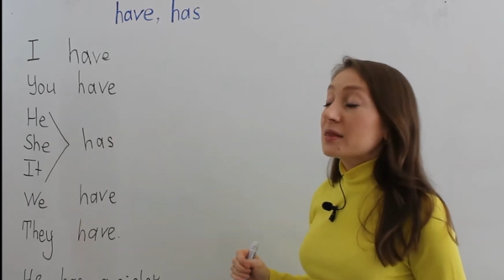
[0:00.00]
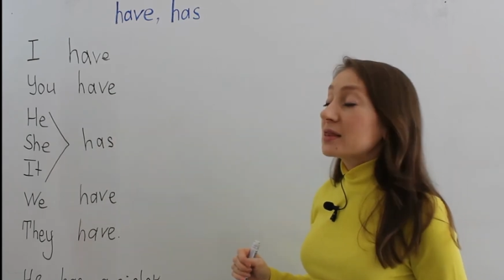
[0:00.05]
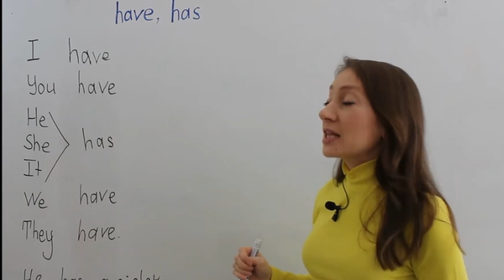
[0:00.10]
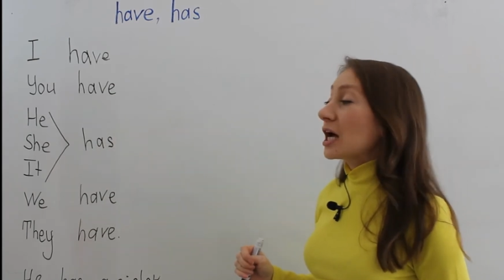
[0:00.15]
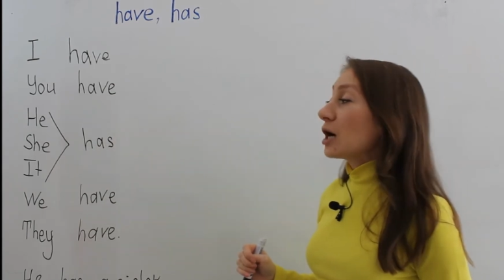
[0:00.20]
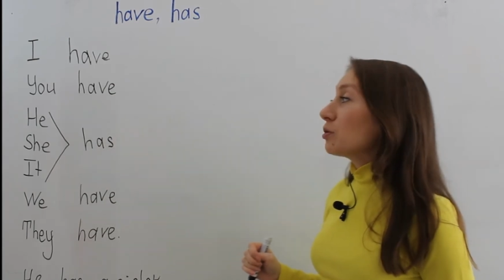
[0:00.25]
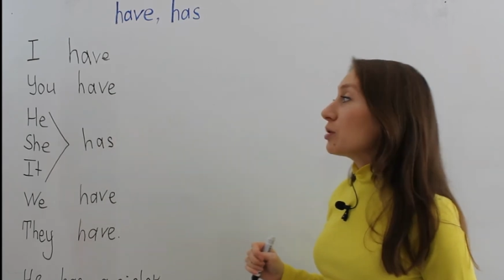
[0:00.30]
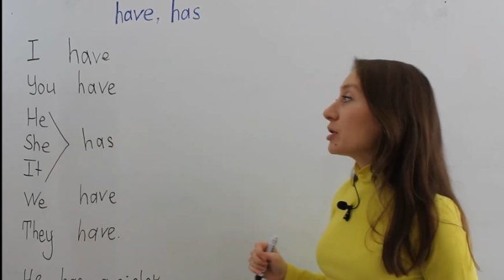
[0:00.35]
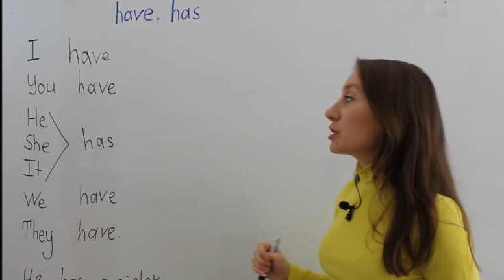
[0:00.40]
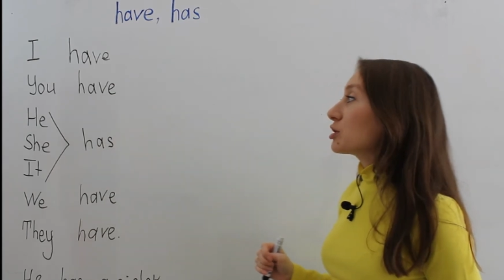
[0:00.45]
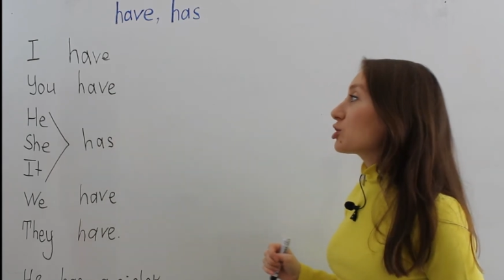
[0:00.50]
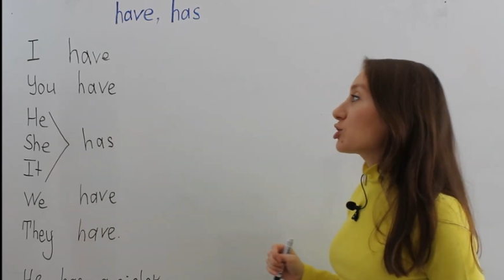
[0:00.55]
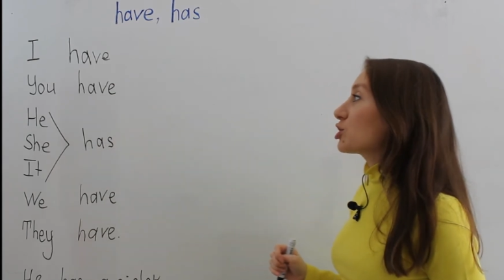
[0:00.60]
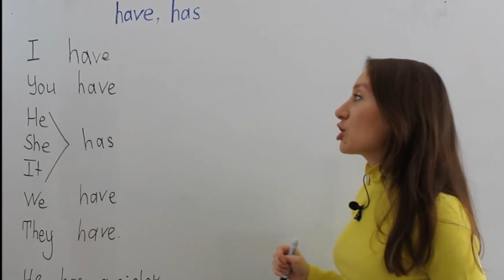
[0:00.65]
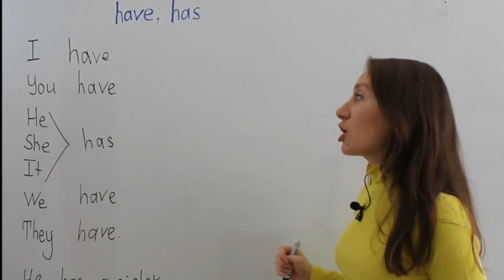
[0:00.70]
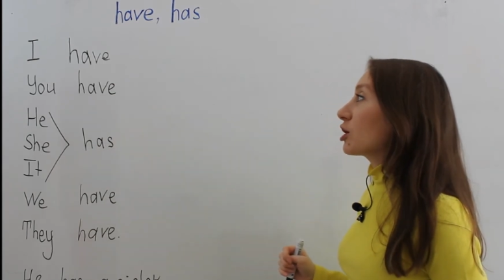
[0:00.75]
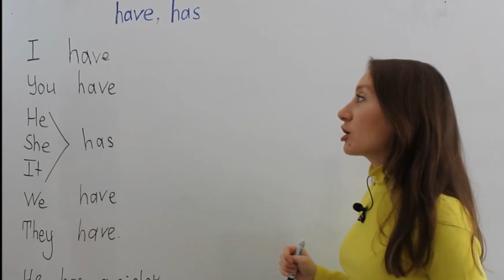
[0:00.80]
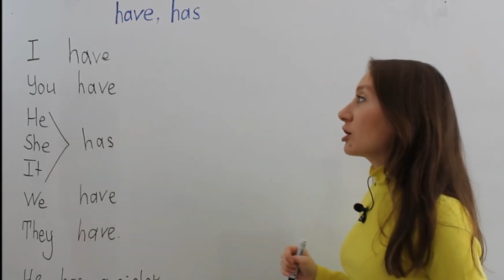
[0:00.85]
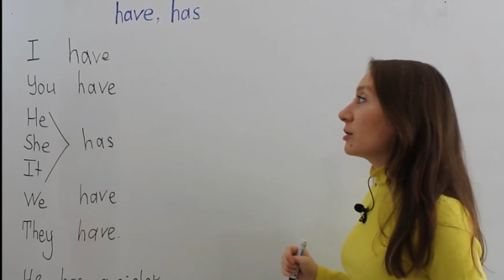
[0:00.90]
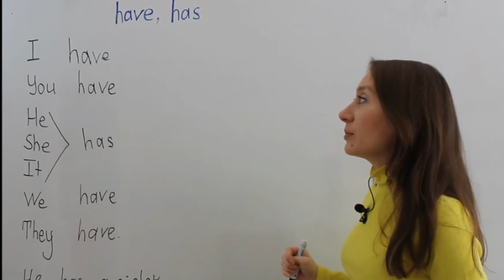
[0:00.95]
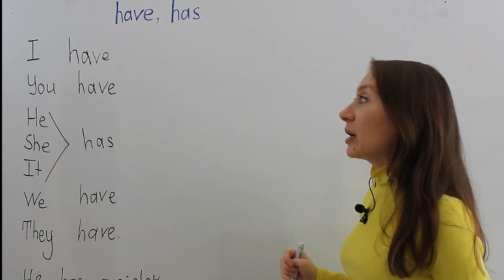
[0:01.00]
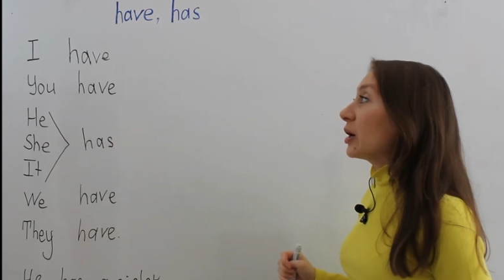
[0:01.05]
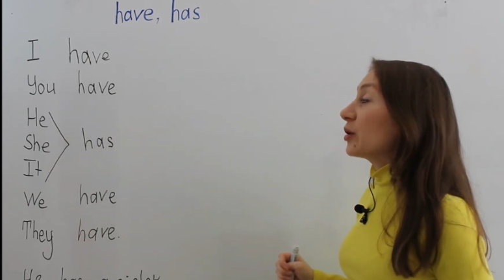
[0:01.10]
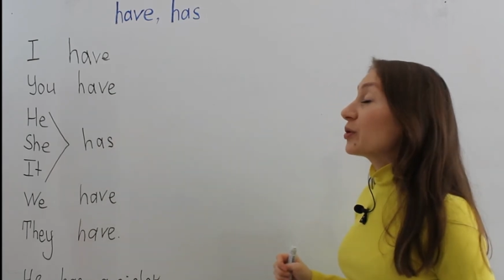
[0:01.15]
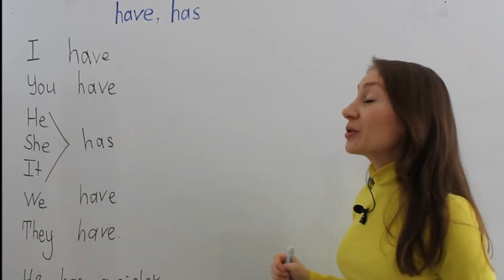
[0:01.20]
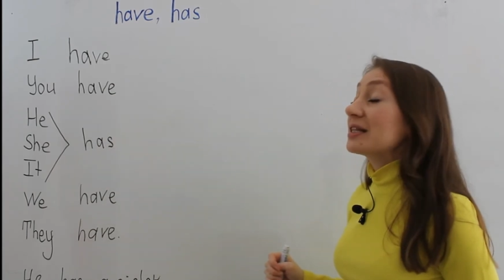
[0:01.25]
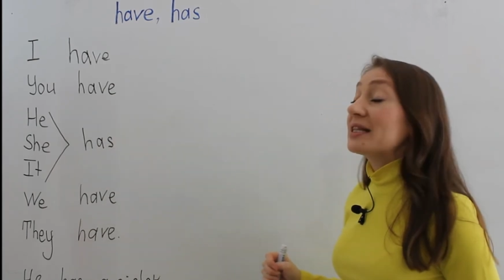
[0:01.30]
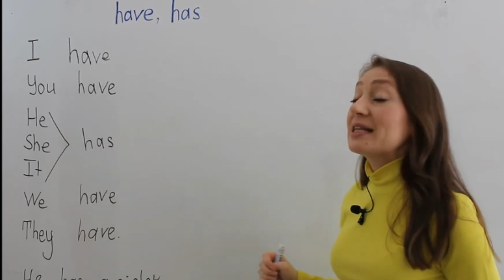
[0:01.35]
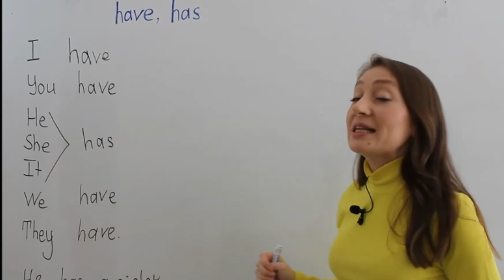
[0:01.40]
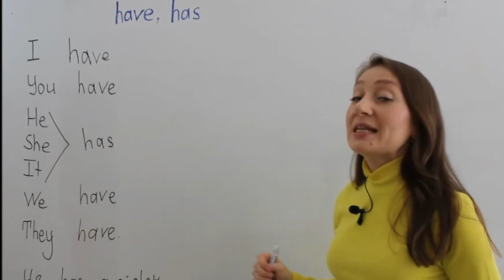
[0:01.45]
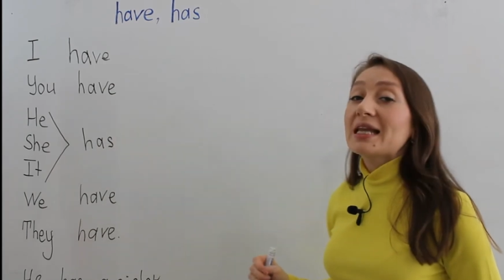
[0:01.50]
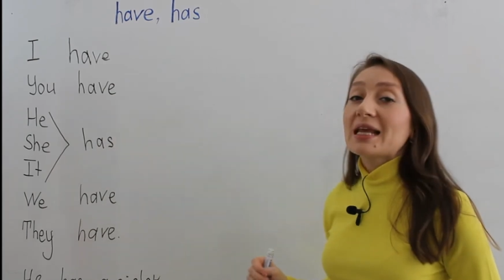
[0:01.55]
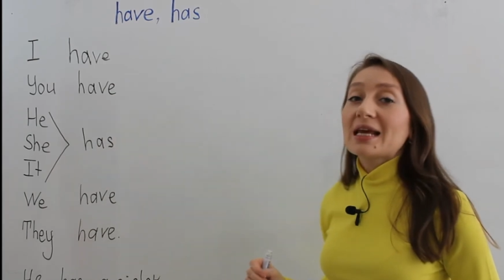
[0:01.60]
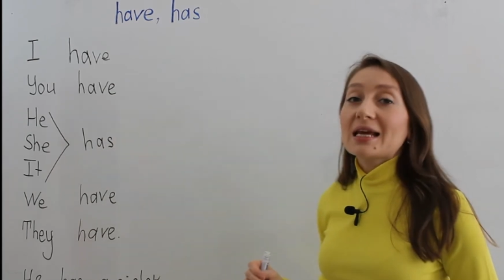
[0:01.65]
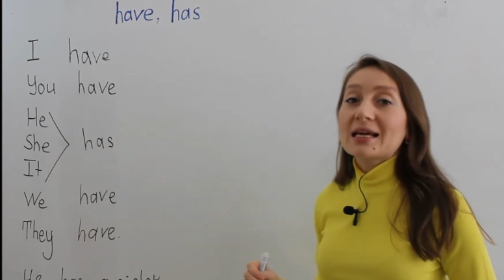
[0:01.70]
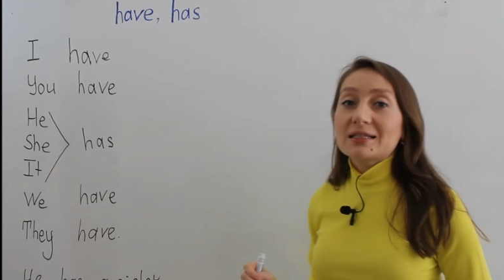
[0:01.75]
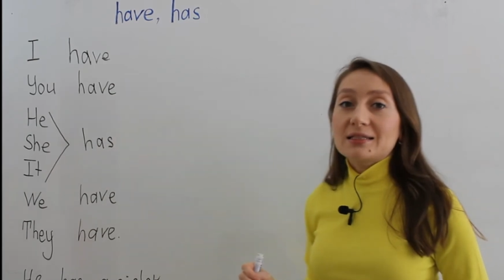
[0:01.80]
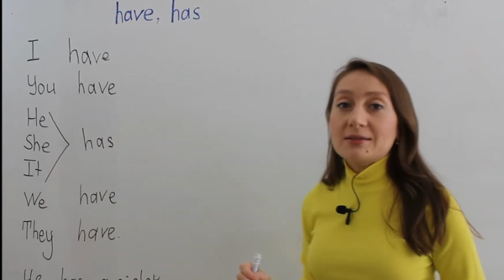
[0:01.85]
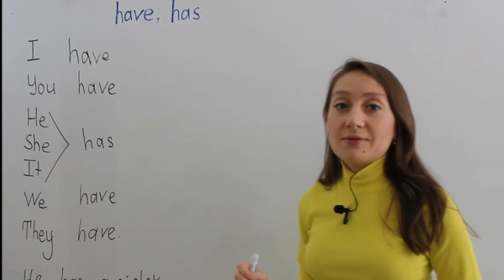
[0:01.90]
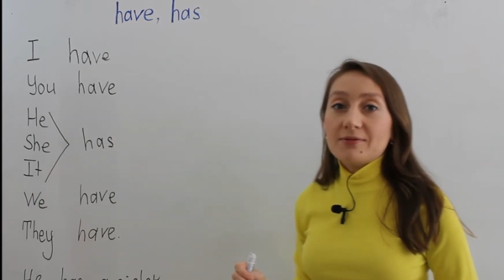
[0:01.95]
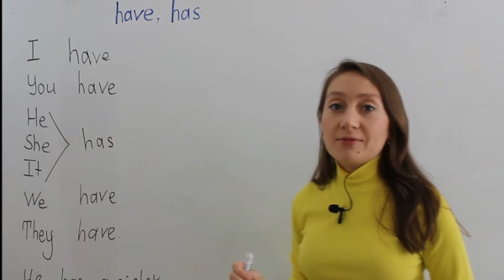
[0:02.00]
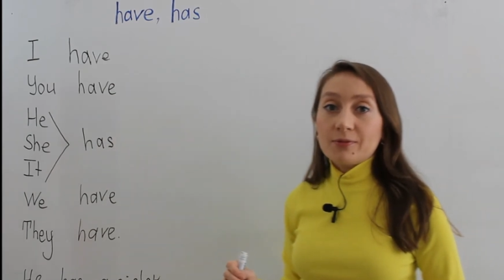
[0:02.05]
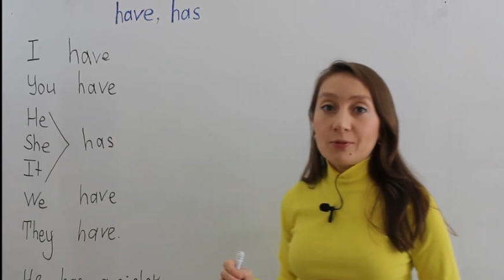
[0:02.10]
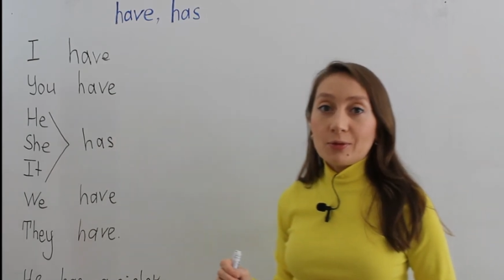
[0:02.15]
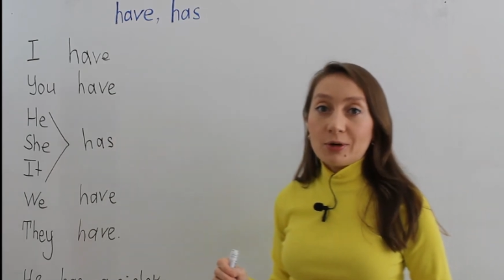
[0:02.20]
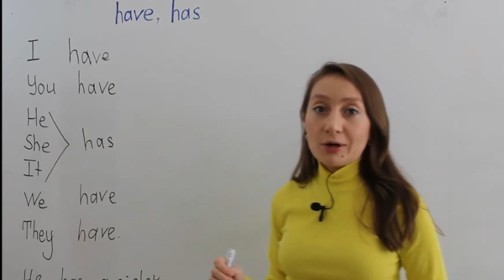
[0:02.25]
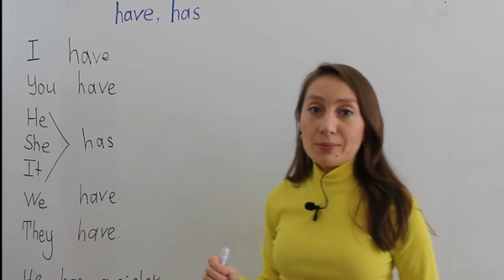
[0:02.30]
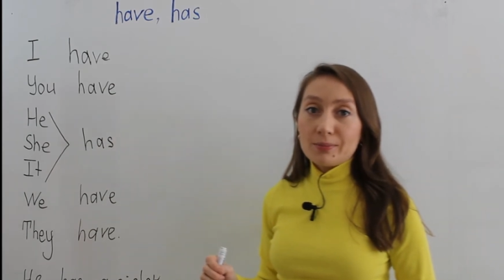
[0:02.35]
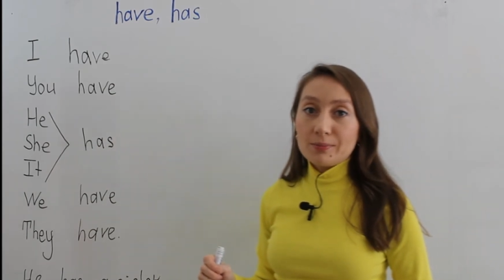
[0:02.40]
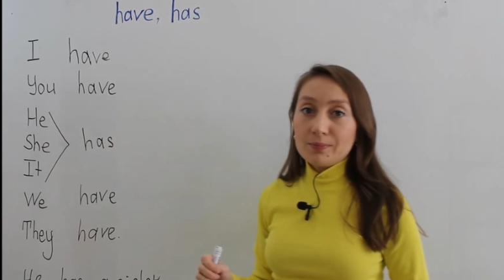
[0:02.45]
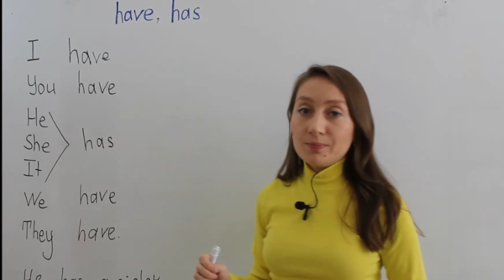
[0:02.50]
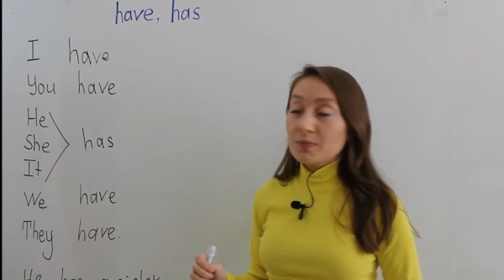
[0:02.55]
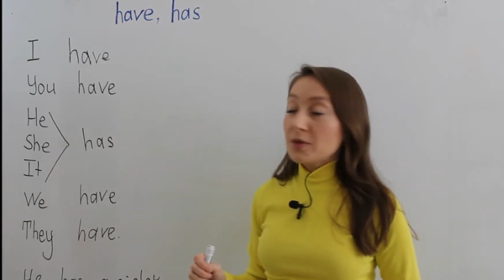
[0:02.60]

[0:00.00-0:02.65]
Now let's talk about negative form.